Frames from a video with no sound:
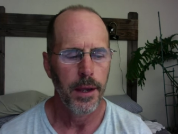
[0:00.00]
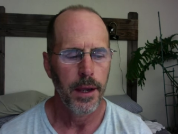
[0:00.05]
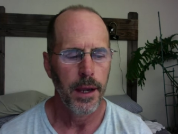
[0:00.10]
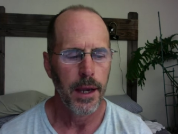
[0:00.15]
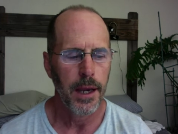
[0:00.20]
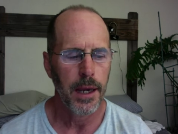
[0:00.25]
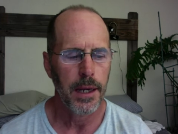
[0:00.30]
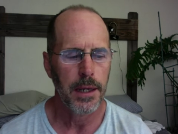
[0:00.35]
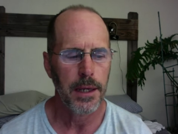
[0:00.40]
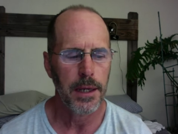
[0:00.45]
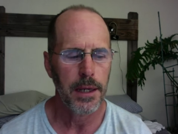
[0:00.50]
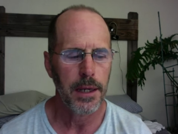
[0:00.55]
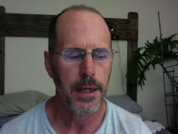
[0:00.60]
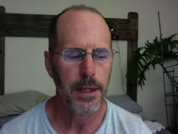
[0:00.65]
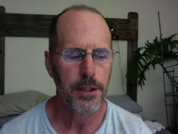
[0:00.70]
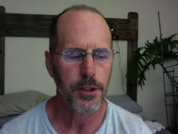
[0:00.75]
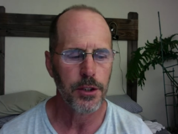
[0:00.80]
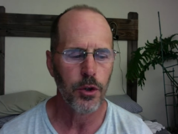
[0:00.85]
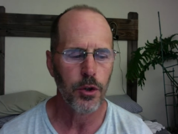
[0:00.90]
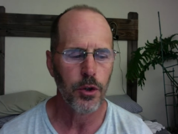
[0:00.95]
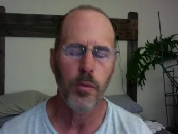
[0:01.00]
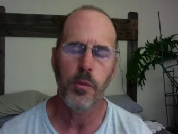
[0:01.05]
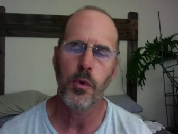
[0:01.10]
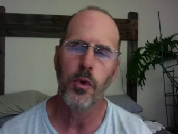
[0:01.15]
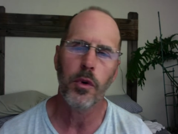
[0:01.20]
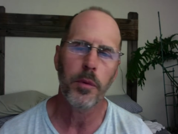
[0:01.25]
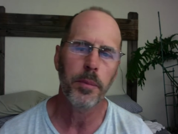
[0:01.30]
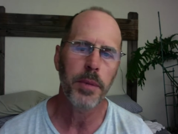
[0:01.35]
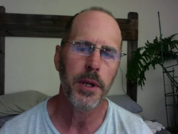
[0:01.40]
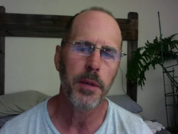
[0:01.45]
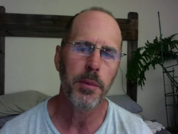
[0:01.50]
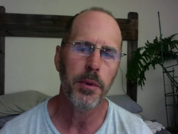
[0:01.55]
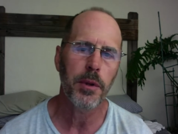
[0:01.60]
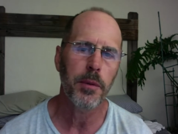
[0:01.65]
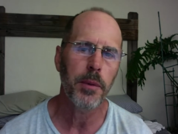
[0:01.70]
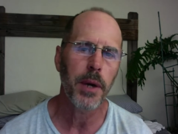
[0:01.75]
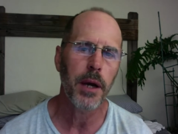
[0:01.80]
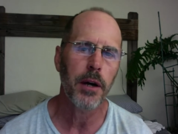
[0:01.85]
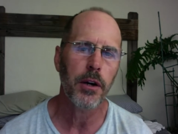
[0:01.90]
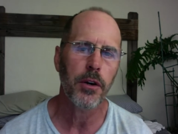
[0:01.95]
And he has told more people
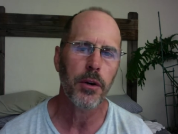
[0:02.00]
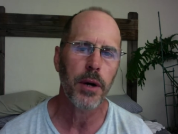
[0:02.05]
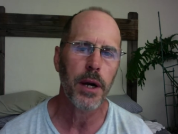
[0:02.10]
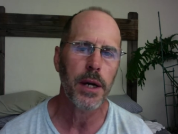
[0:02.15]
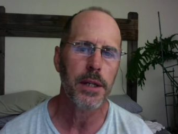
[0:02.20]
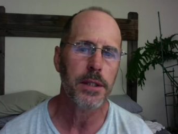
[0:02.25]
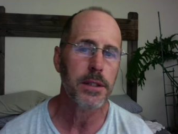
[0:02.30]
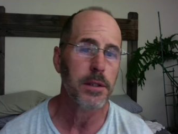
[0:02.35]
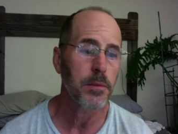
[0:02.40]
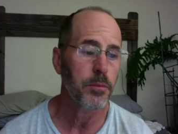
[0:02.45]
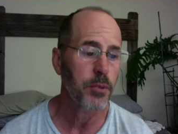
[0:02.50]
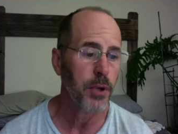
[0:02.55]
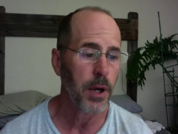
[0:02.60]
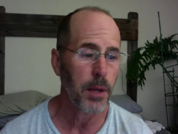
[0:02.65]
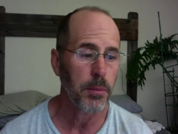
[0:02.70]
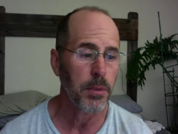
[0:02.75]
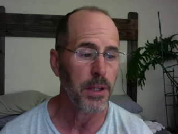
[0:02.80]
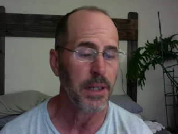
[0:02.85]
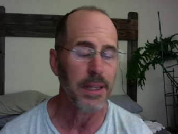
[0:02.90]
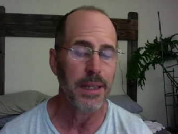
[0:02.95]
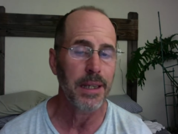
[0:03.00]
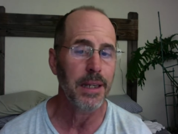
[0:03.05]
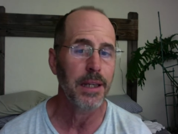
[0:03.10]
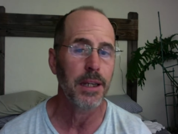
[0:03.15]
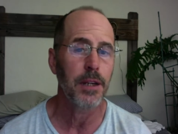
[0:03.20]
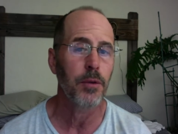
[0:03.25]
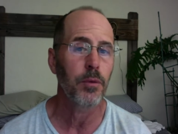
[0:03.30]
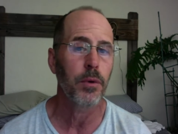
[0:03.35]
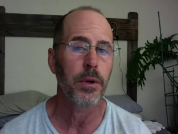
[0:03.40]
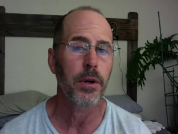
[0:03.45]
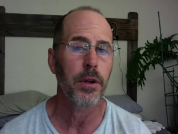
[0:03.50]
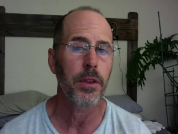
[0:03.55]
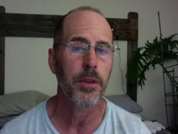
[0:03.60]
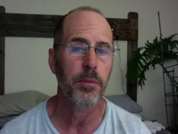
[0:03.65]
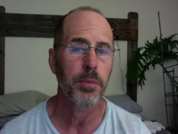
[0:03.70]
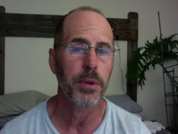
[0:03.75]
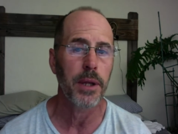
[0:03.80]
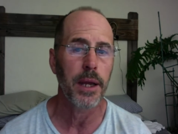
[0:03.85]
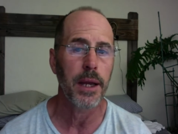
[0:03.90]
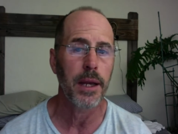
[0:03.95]
about Christ than probably anyone on the
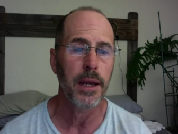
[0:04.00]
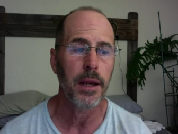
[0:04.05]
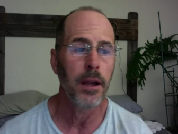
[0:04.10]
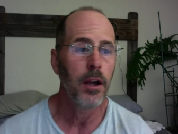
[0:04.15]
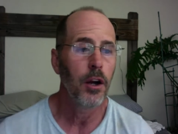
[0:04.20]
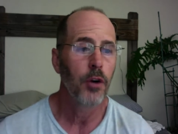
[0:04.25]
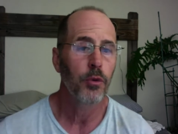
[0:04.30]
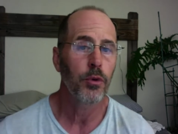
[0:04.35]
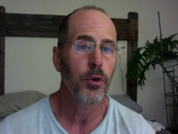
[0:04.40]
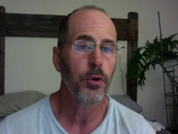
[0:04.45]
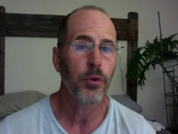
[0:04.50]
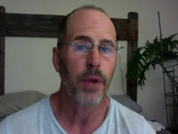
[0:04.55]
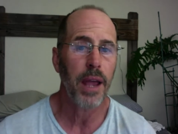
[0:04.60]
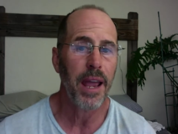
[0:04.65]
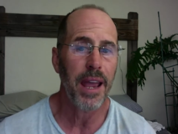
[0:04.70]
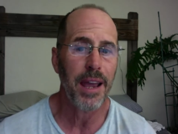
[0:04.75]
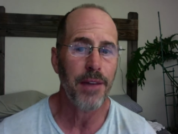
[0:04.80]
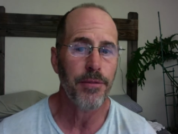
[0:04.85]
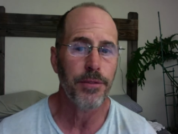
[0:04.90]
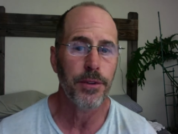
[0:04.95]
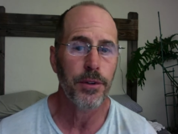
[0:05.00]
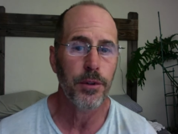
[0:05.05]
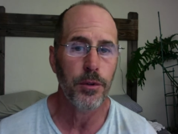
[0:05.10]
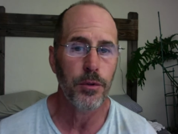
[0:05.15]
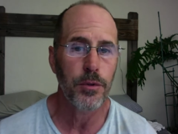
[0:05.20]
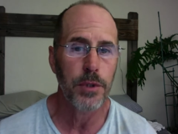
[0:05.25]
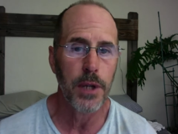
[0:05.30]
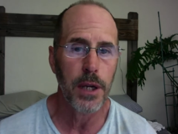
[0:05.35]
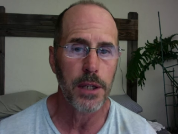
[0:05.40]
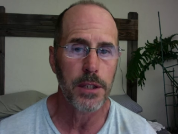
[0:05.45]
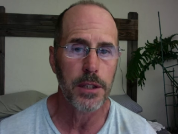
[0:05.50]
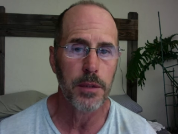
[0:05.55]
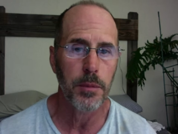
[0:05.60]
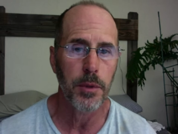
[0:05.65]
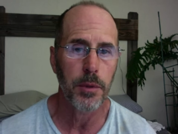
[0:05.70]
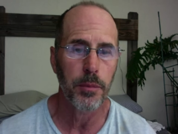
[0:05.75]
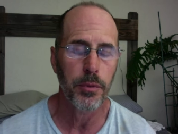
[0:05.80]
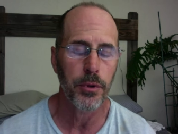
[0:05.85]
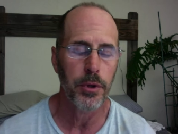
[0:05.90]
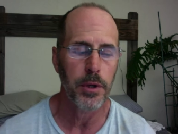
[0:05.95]
planet, wrote half the New
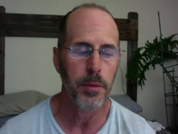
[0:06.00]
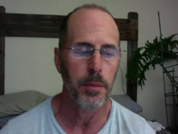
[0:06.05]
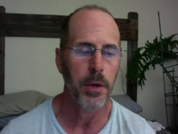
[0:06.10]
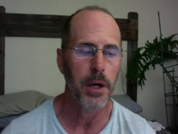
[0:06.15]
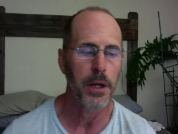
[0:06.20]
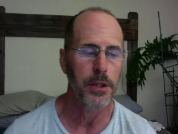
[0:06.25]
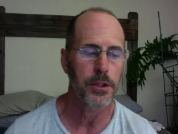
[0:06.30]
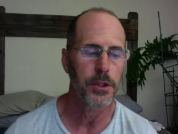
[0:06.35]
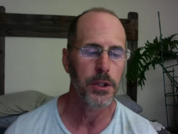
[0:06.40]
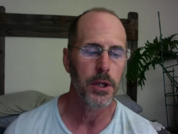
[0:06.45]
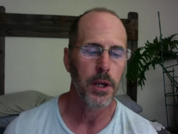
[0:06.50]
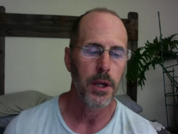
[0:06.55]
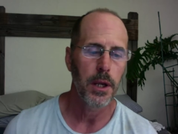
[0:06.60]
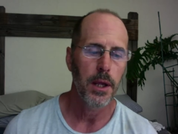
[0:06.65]
Testament pretty much.